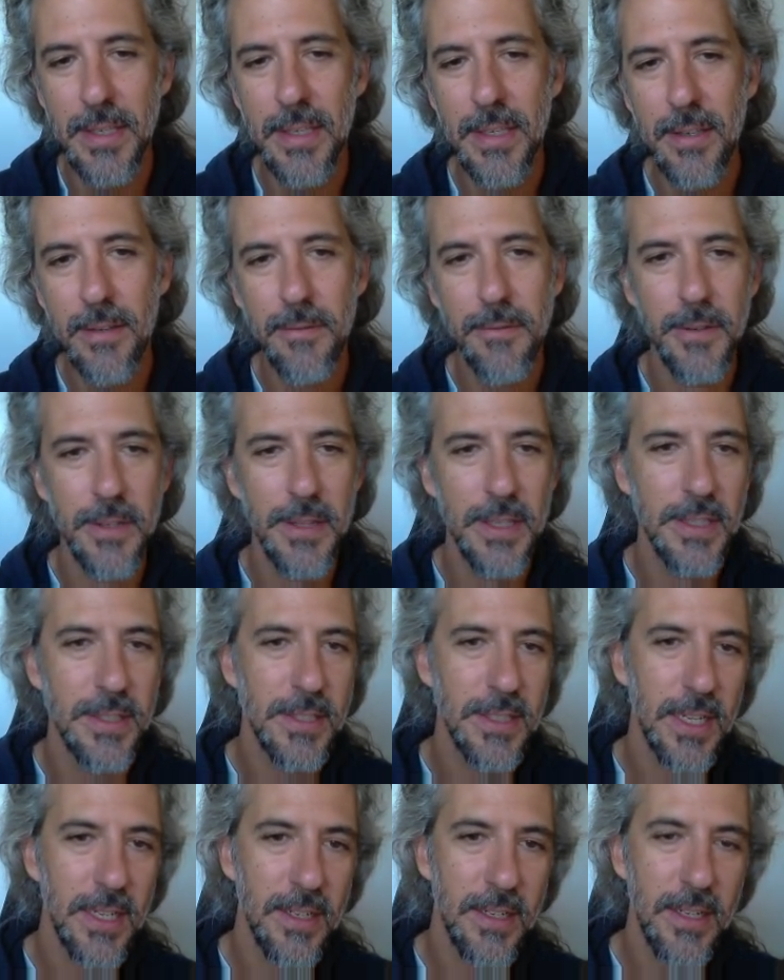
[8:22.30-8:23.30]
for this
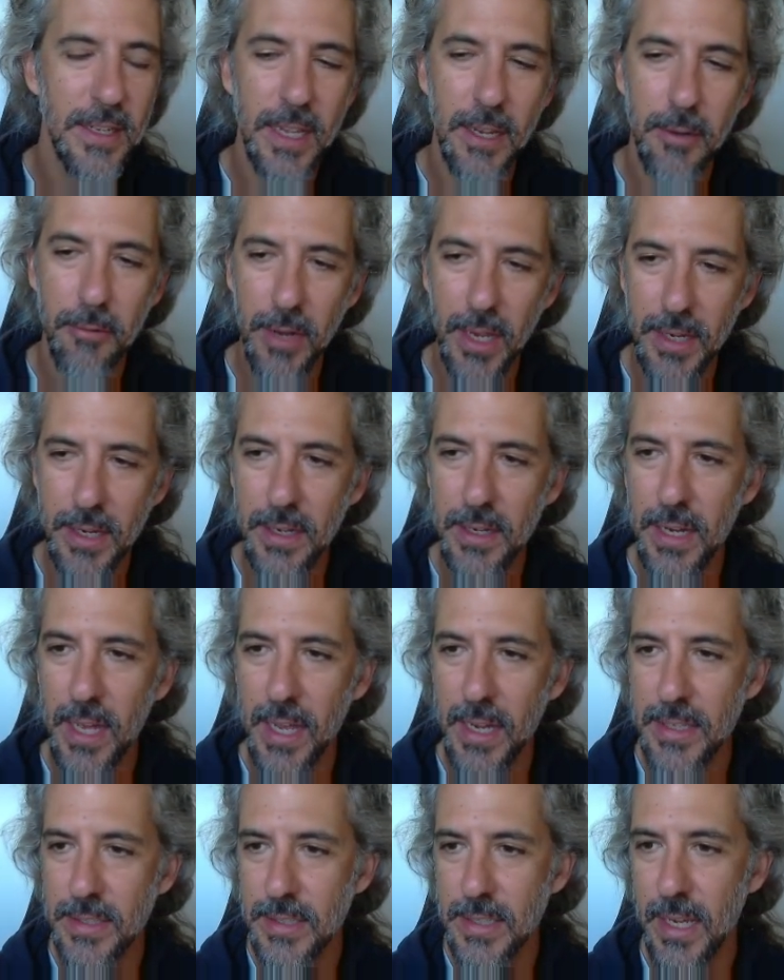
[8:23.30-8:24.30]
thing to get
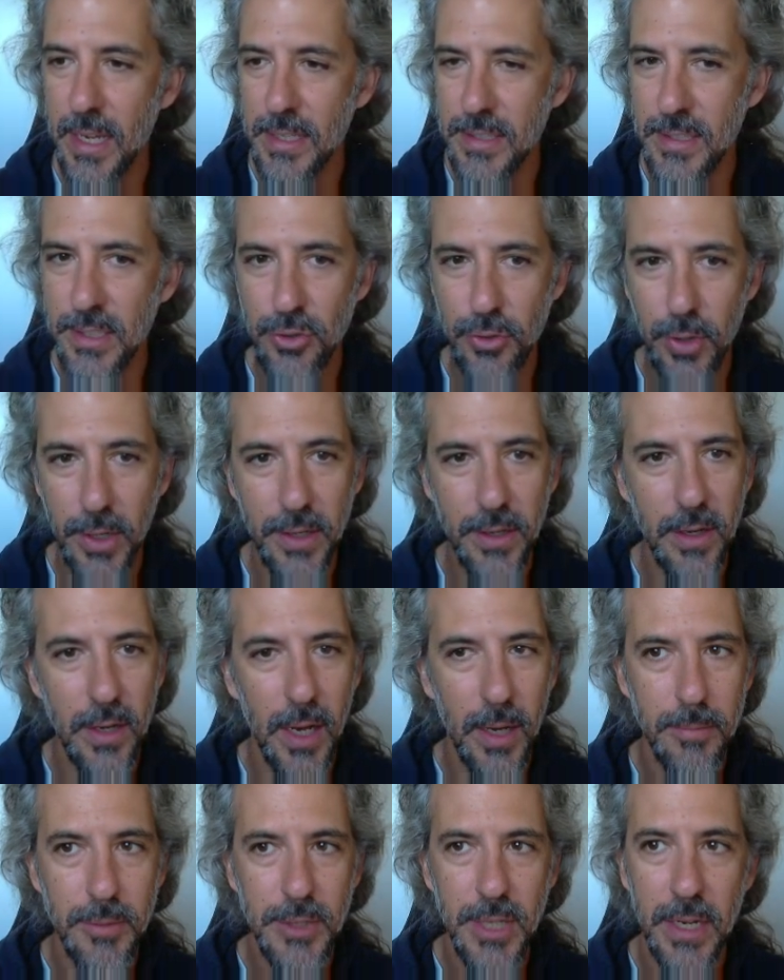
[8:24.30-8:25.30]
recognized as a jointed
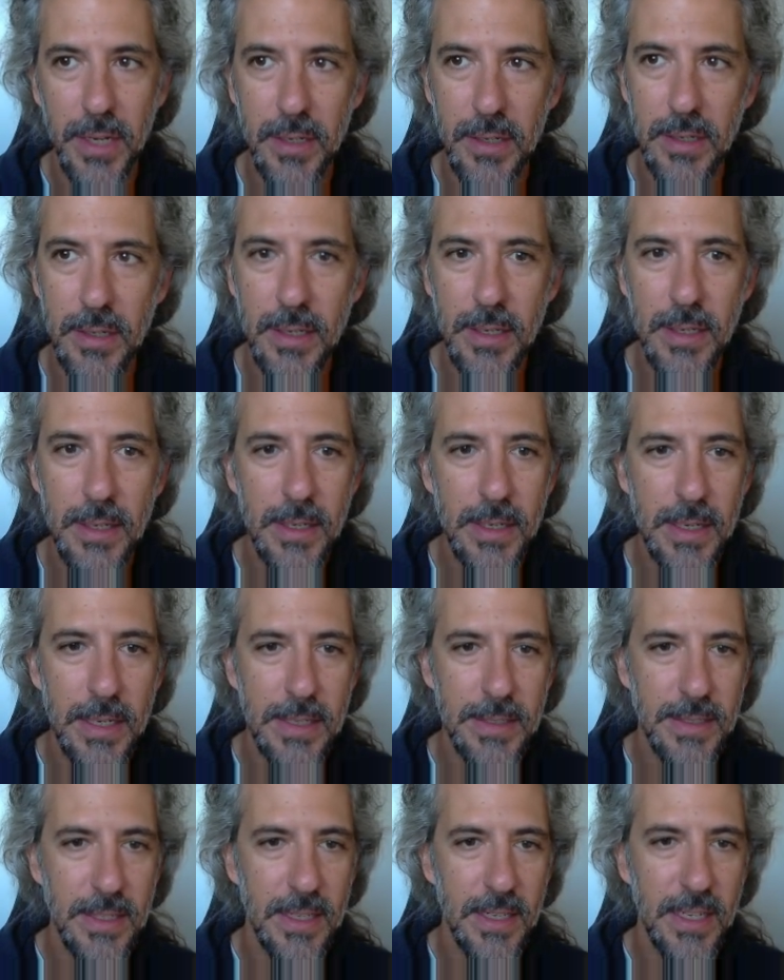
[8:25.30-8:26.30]
object
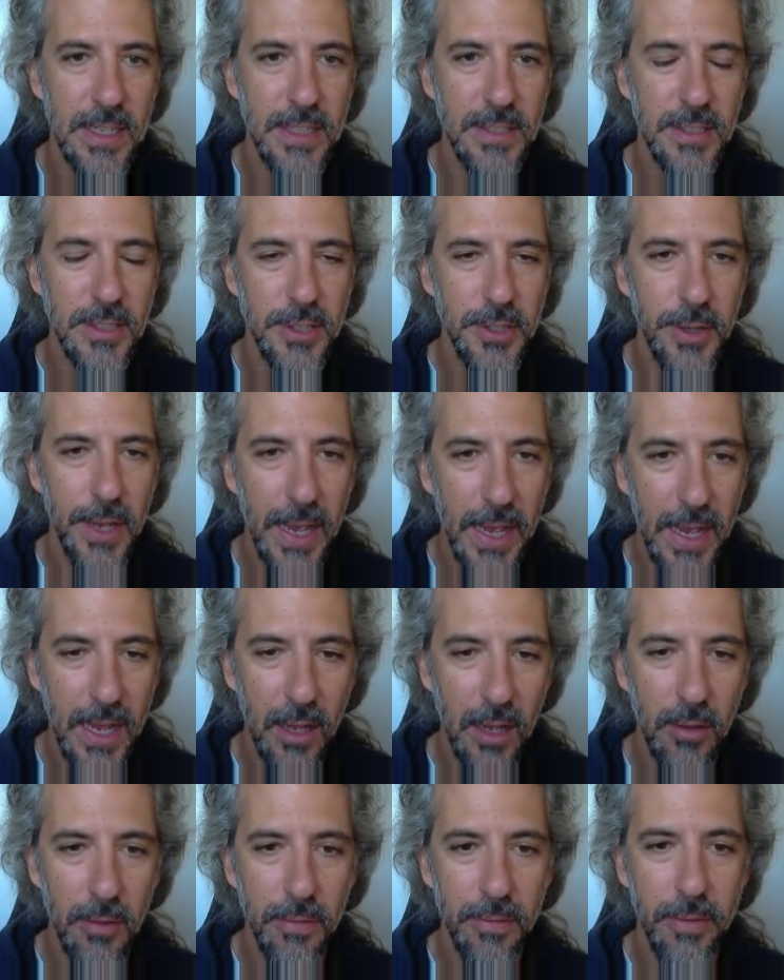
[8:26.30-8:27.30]
is it needs to
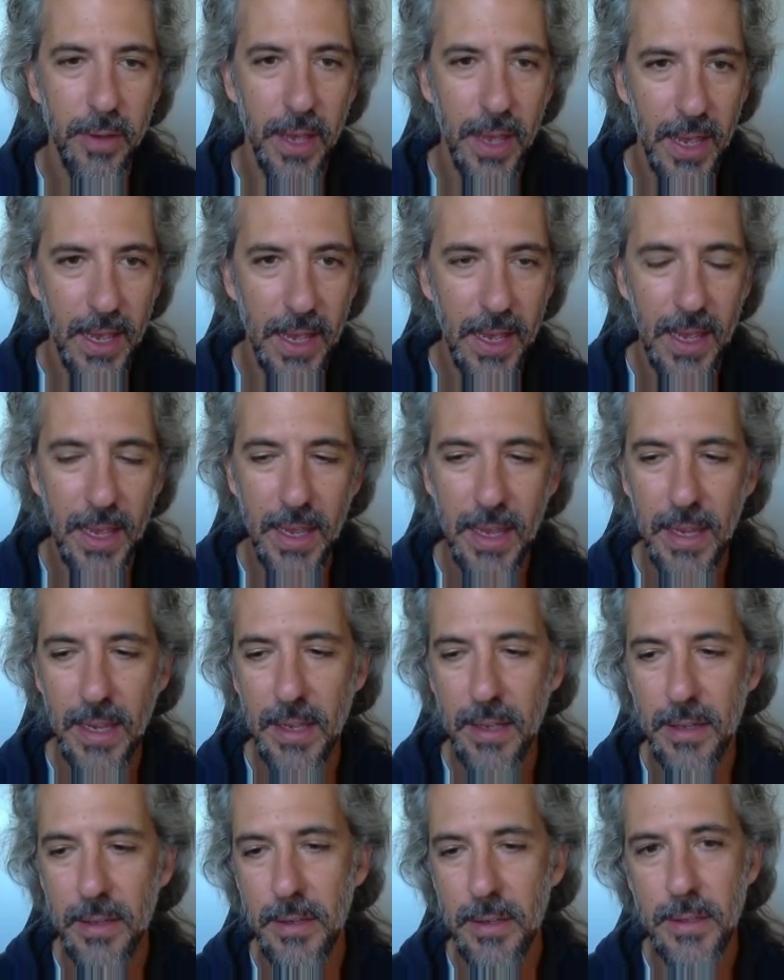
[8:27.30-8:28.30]
have a
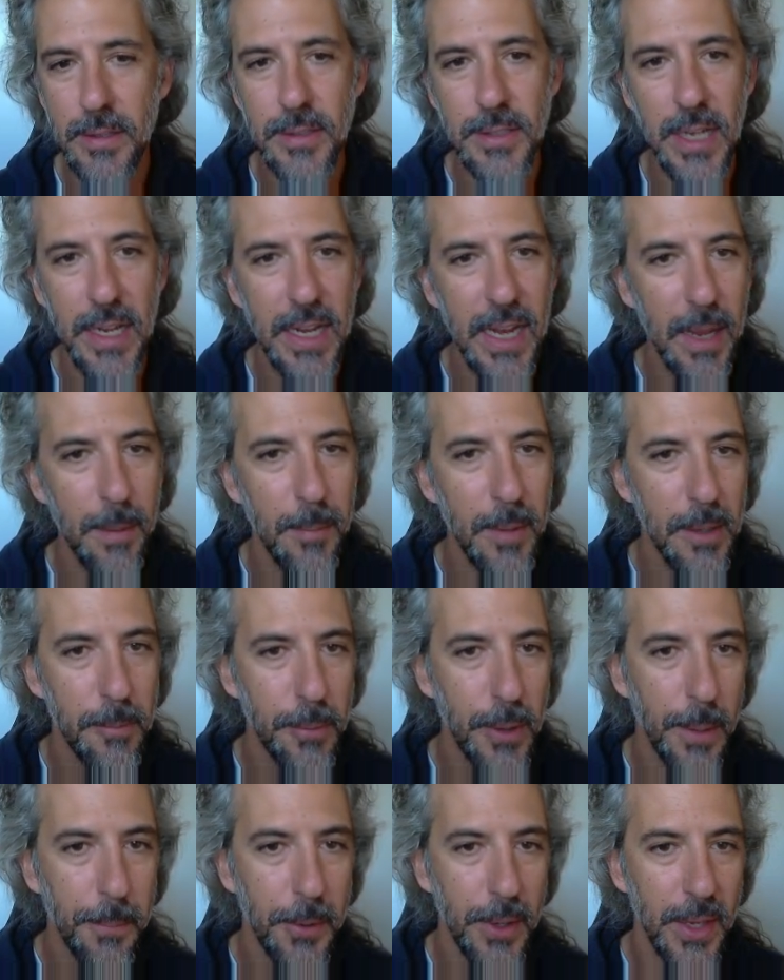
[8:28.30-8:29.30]
dynamic
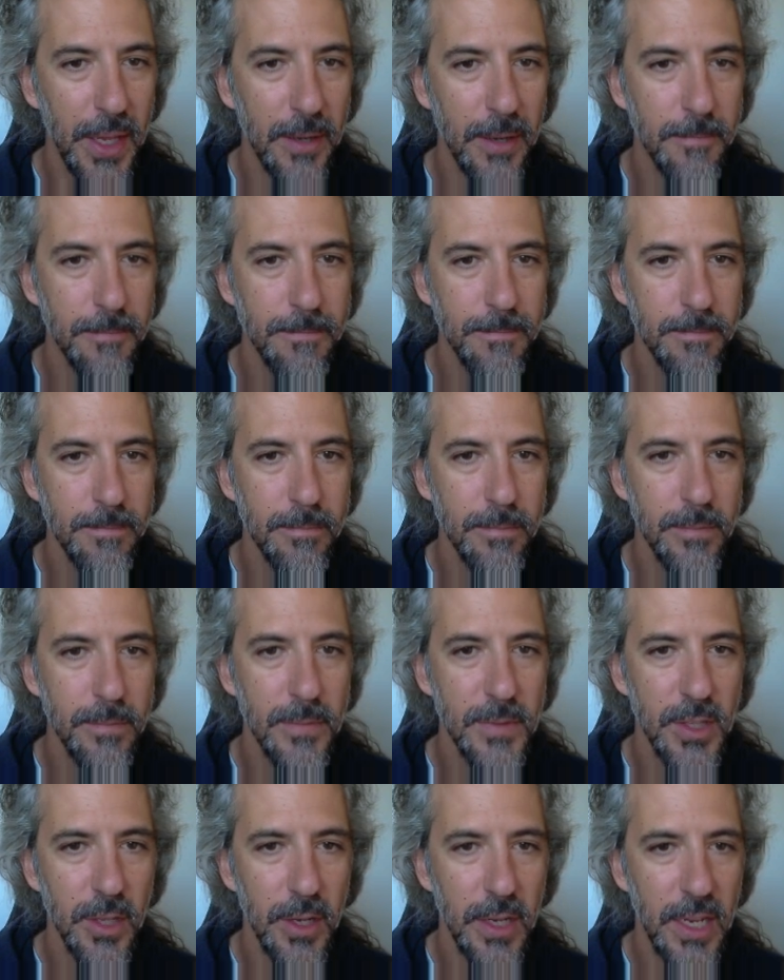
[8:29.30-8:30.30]
property.
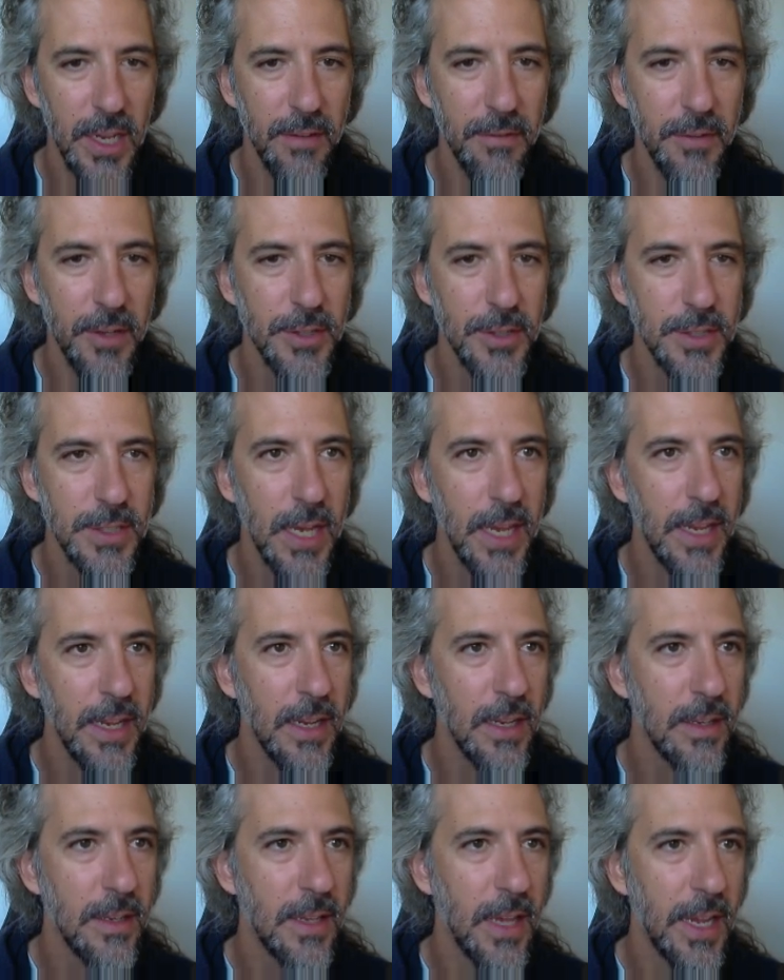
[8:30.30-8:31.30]
So to give your
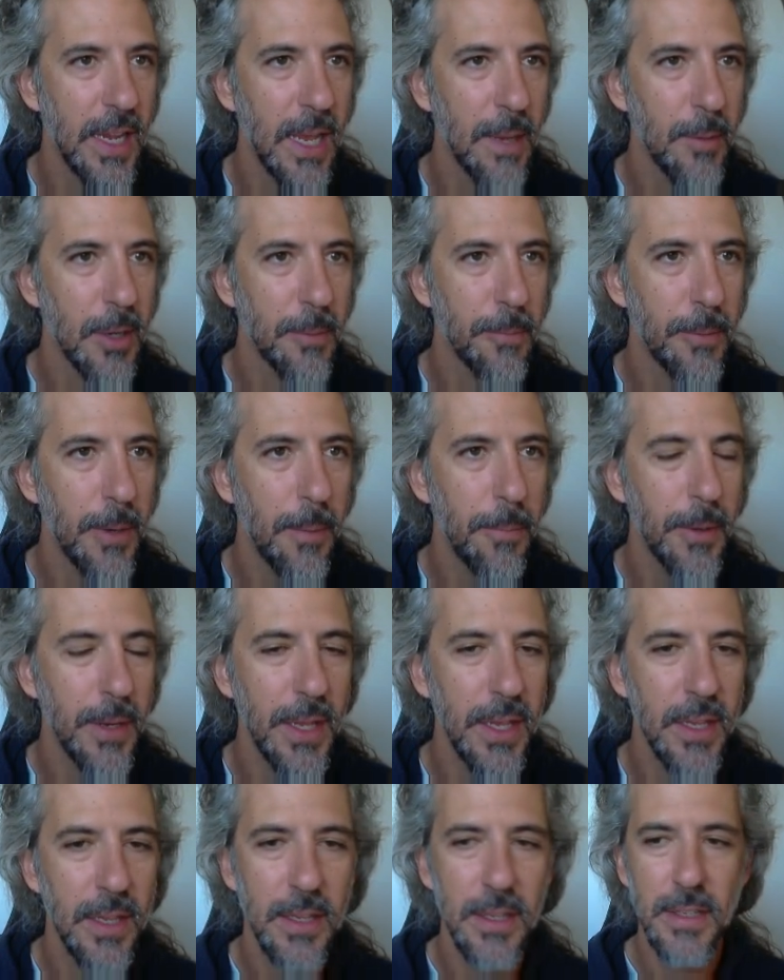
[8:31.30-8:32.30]
sign dynamic
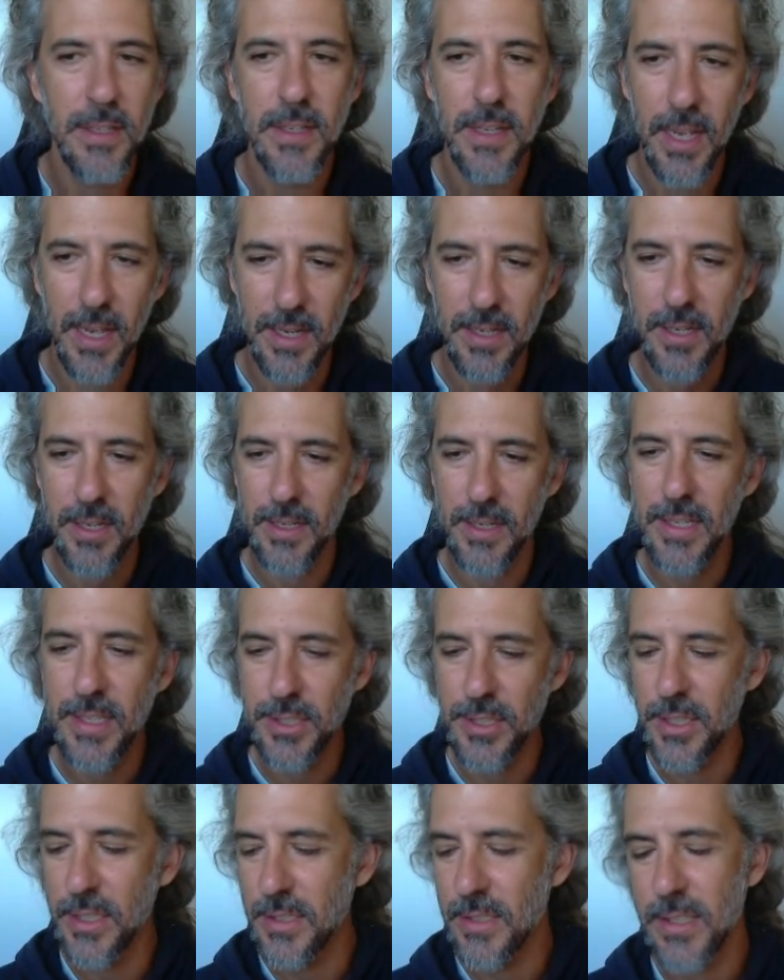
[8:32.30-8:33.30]
property, and
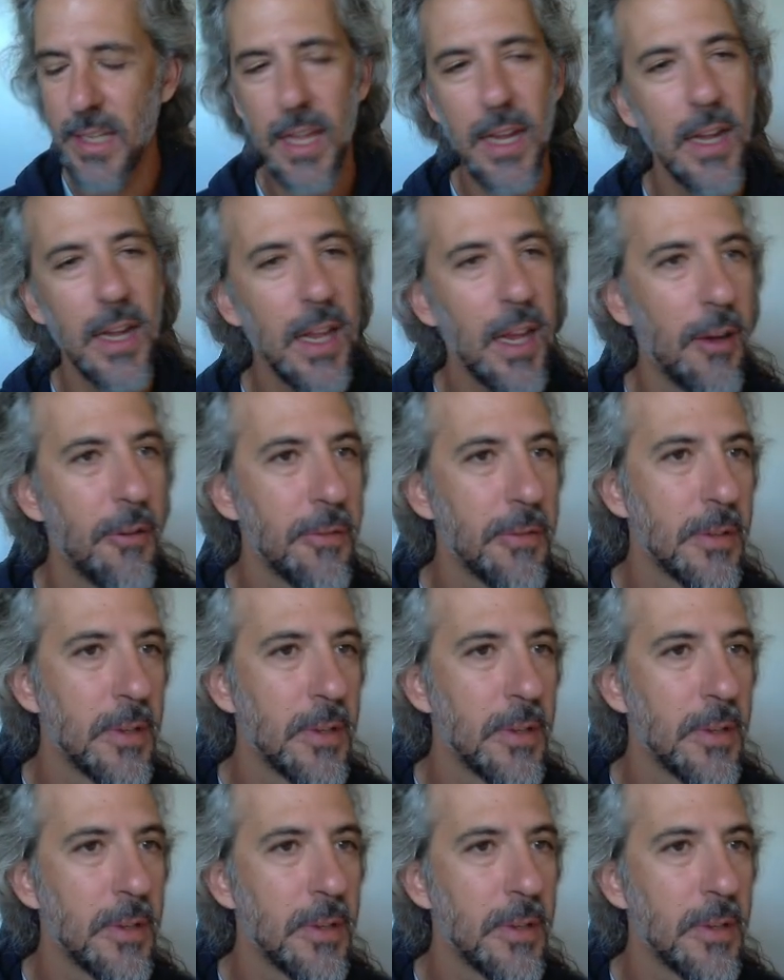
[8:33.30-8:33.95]
collision is not enough,